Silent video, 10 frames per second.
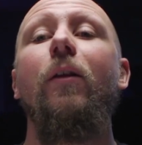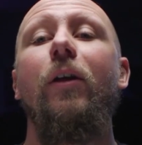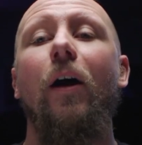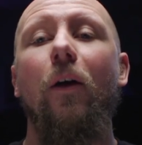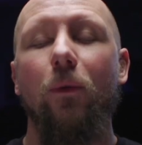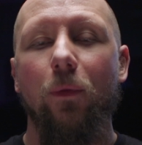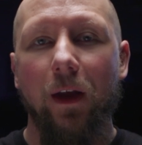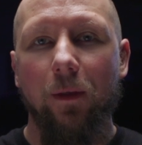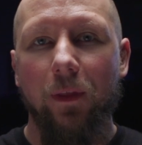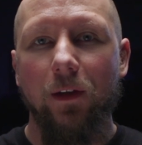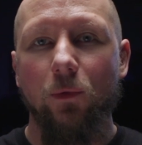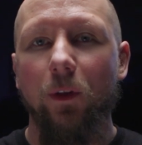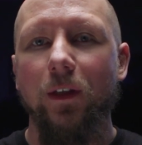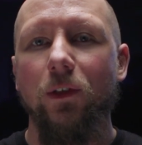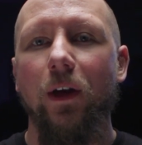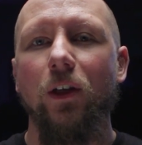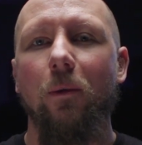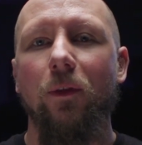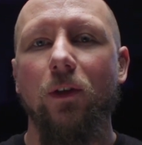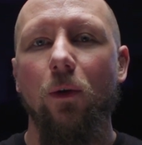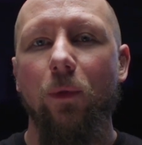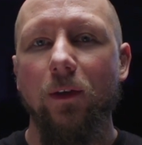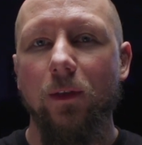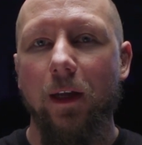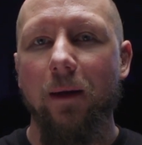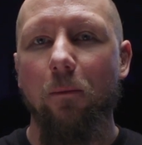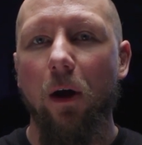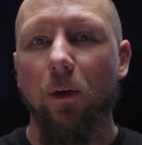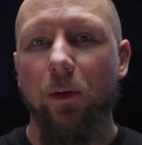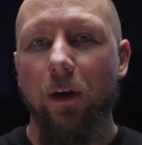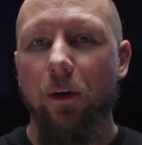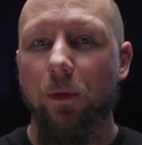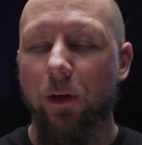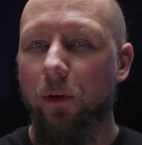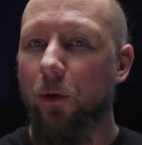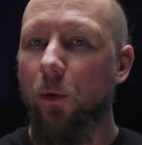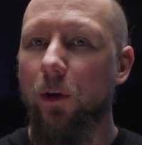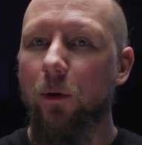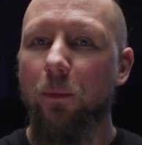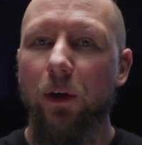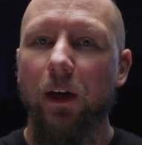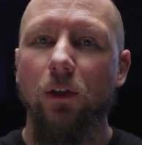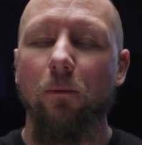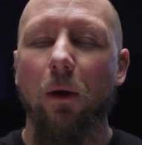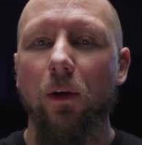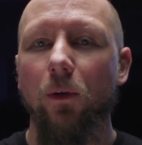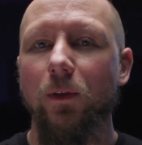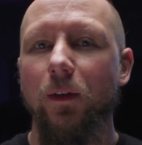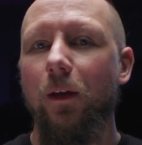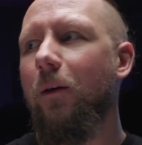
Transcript: The other thing that is really strange about the 2009 model year, the earlier production models,